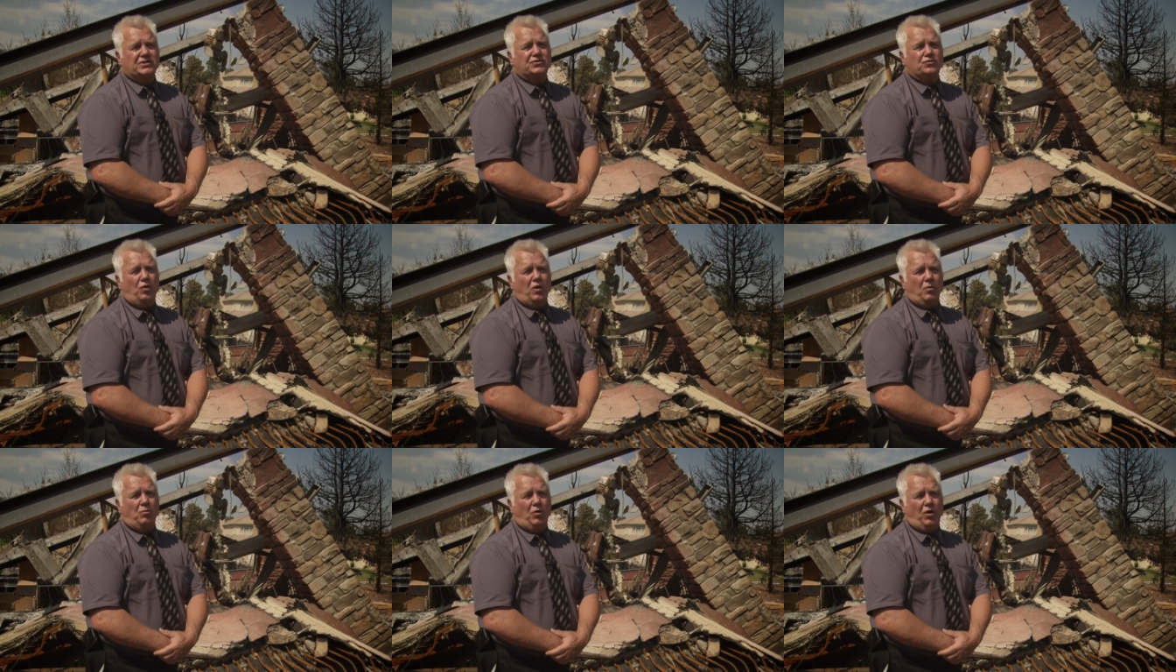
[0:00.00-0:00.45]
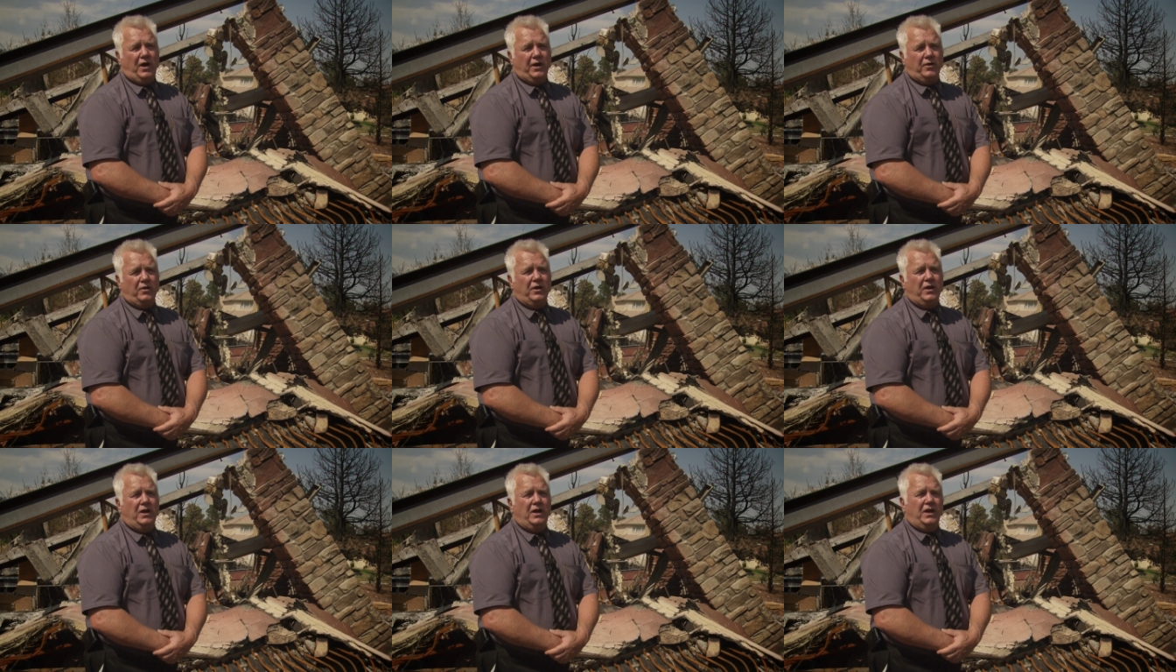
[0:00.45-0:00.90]

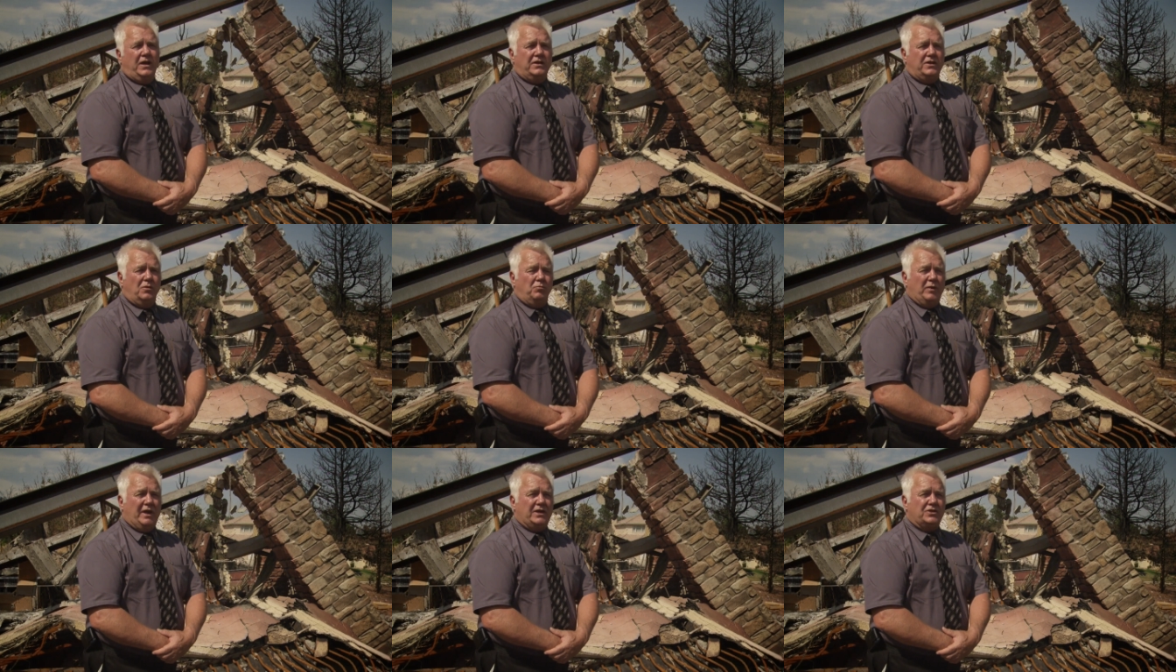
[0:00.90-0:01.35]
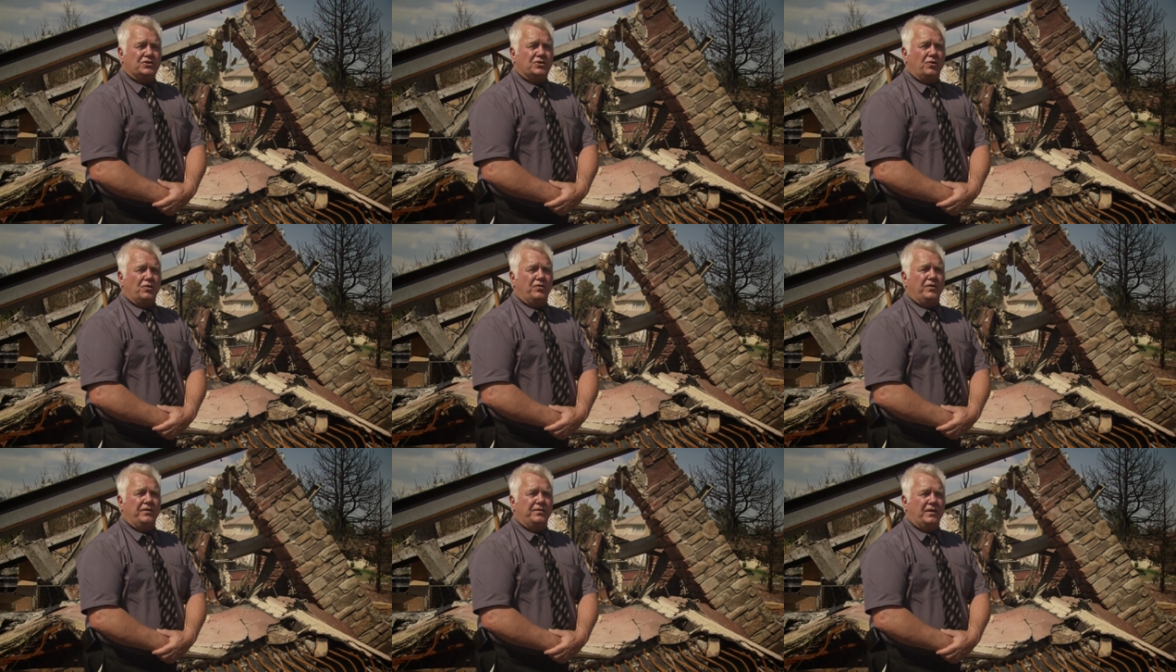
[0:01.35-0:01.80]
Stormwater to make
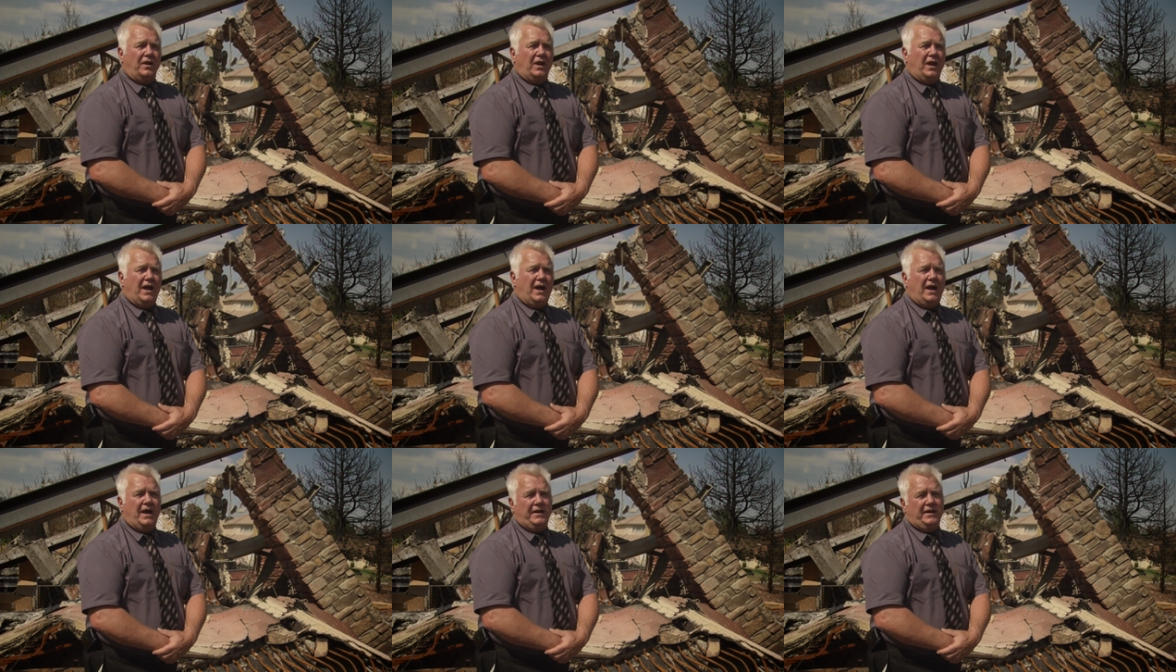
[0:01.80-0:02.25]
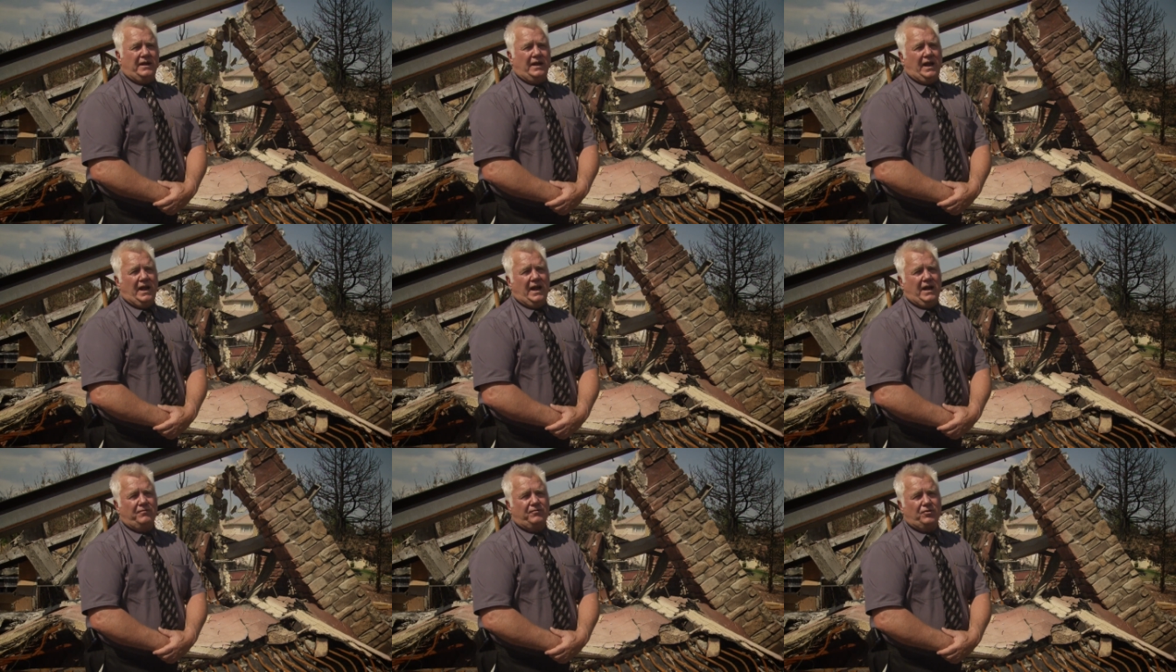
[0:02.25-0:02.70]
sure that the lot,
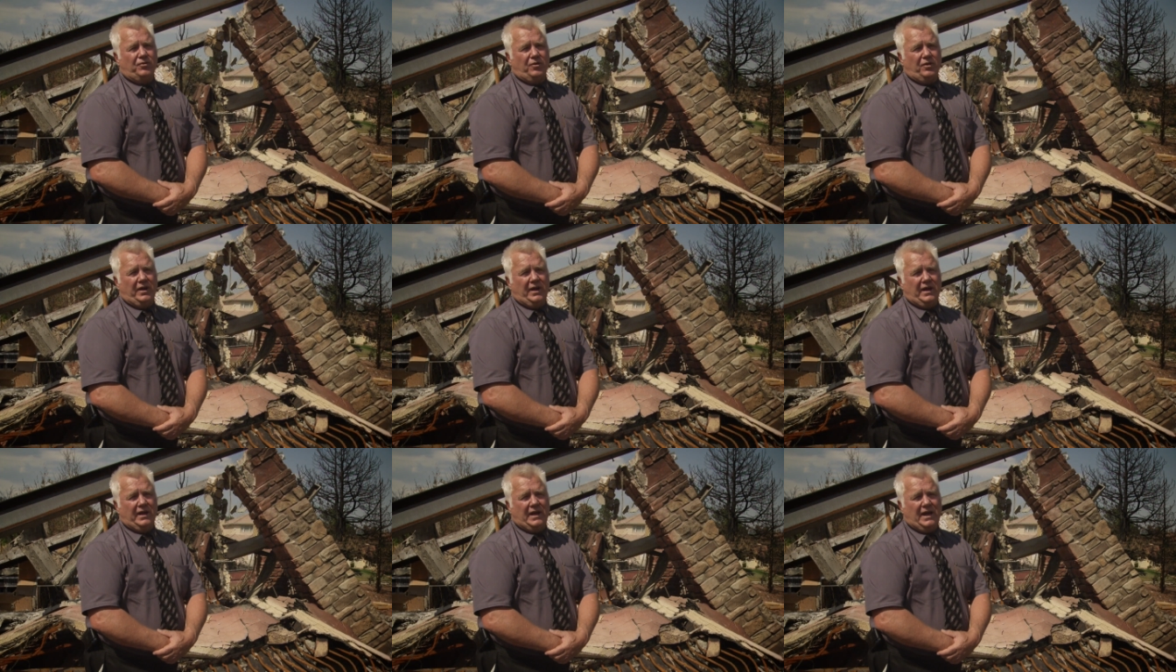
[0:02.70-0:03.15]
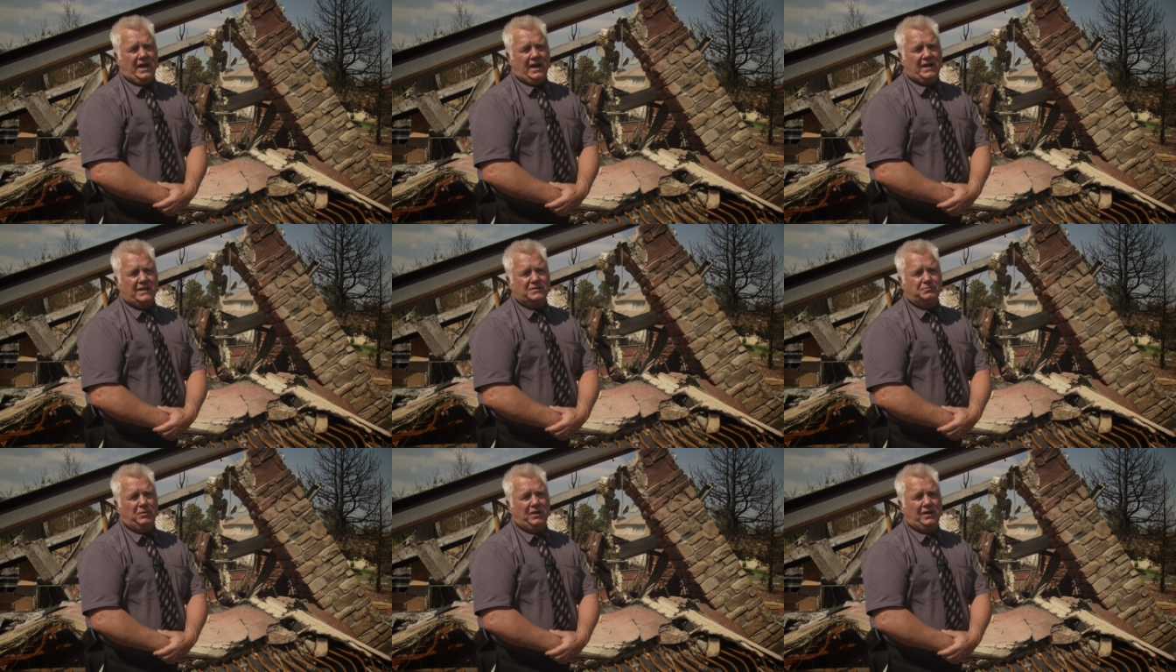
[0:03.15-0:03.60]
after it
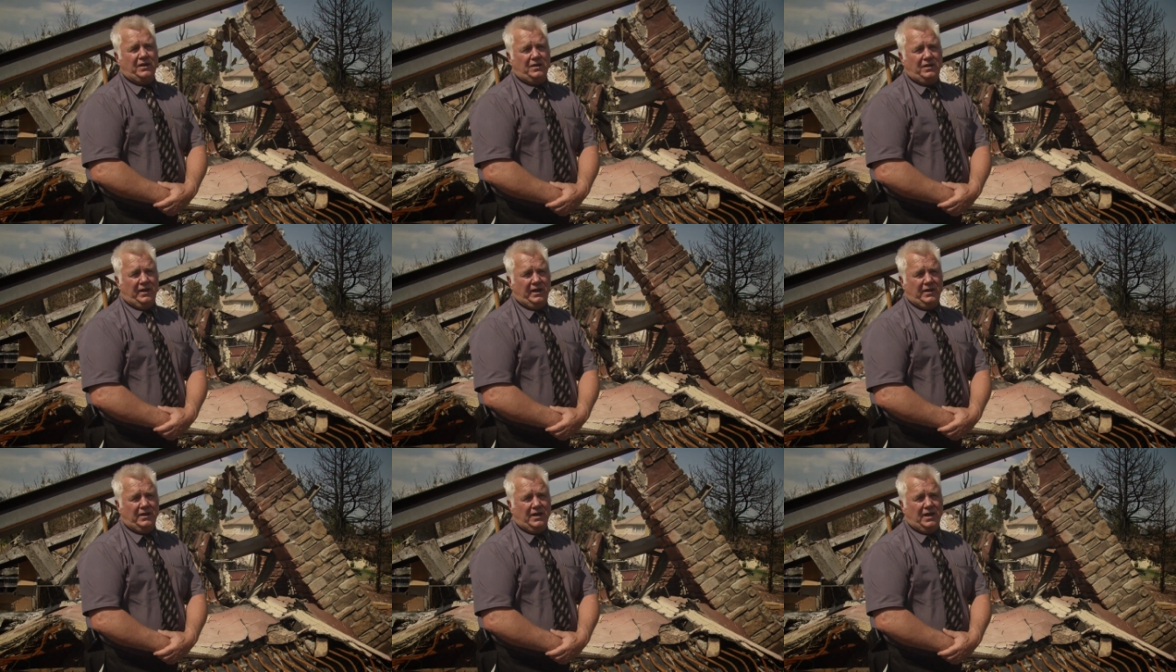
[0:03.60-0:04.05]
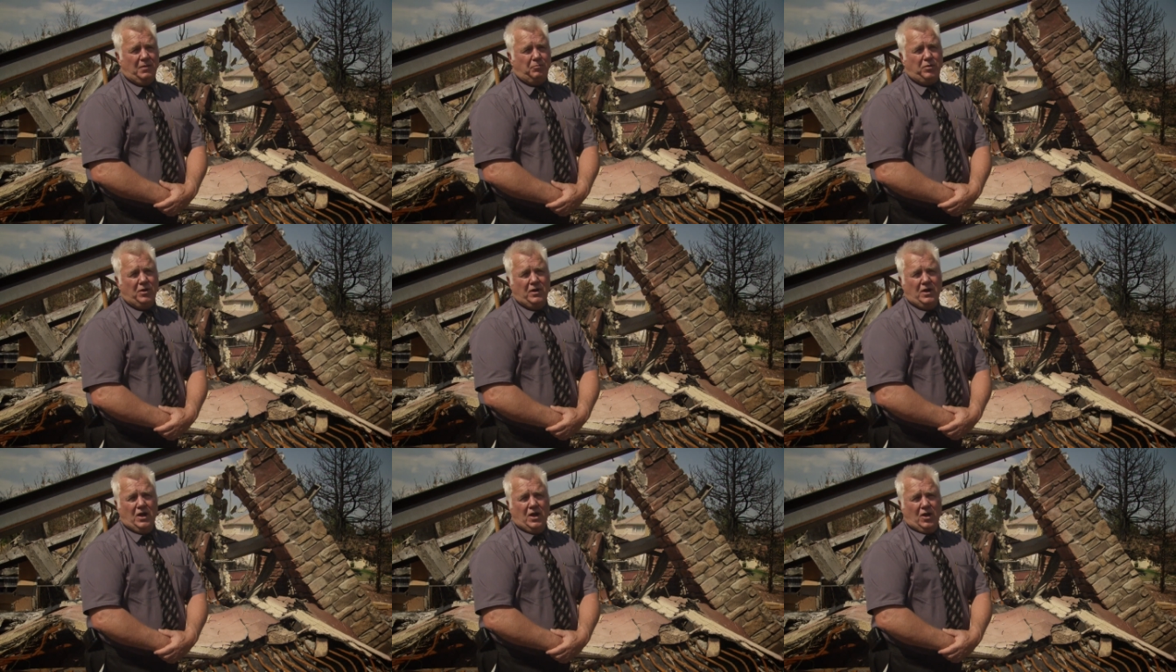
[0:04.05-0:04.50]
has been cleaned up,